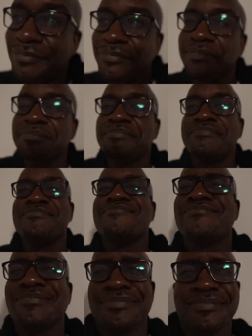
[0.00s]
living room,
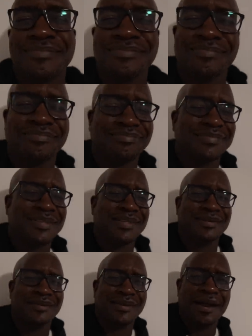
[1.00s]
below average
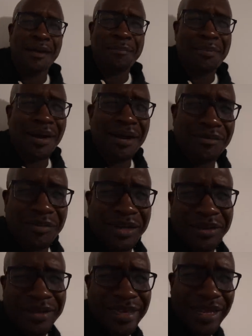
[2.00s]
above. What are
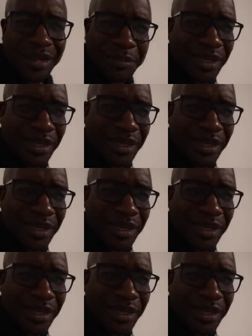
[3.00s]
you kidding